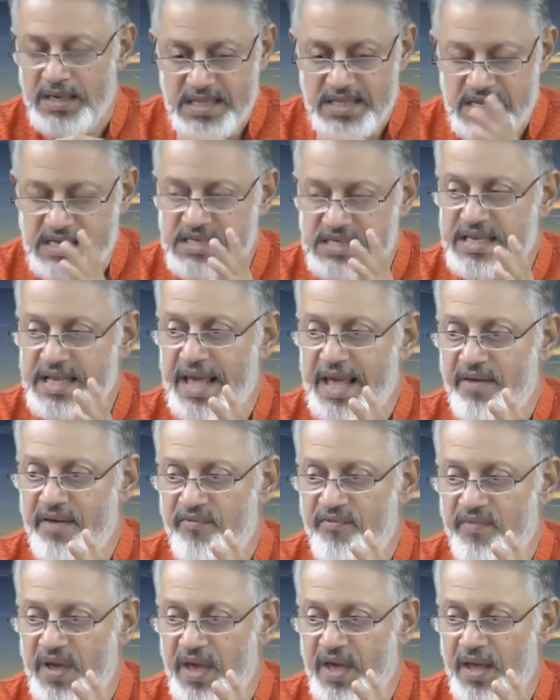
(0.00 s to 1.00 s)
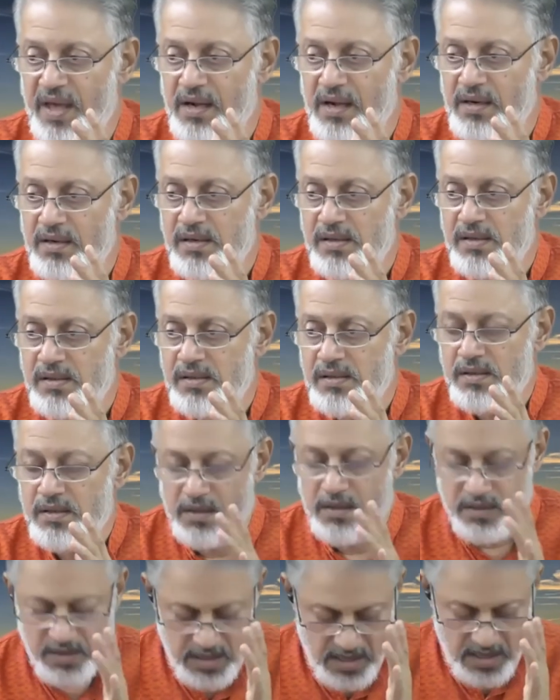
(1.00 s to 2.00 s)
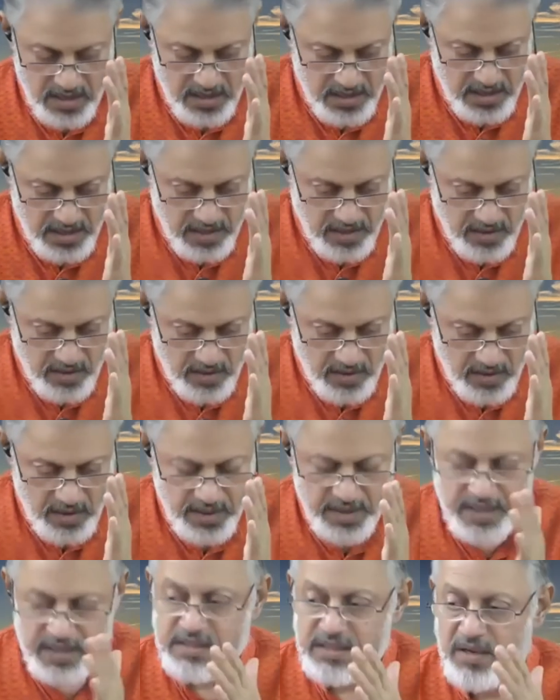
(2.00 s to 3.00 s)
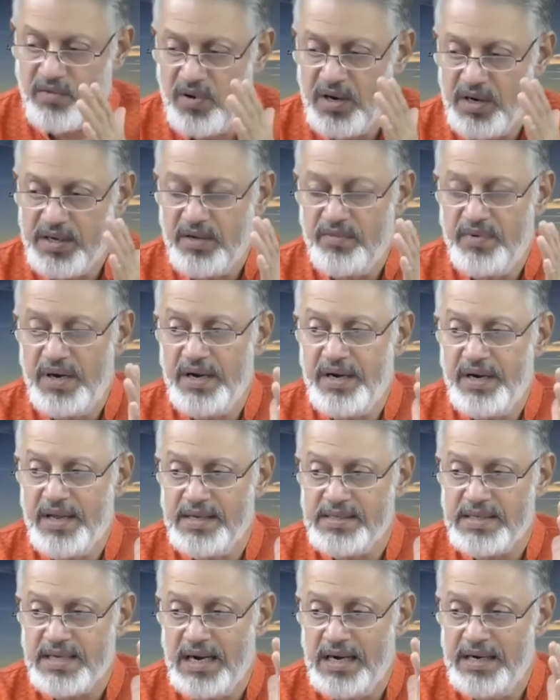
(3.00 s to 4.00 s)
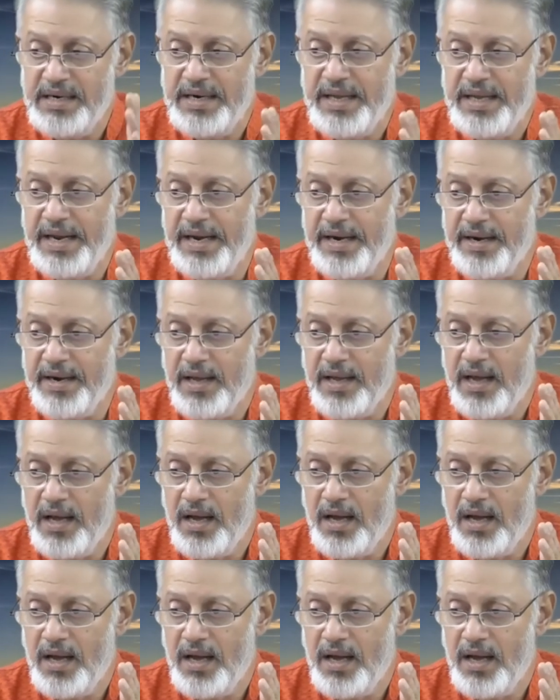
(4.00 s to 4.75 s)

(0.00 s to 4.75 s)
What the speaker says: In the same way, the hard disk, whatever it has contained,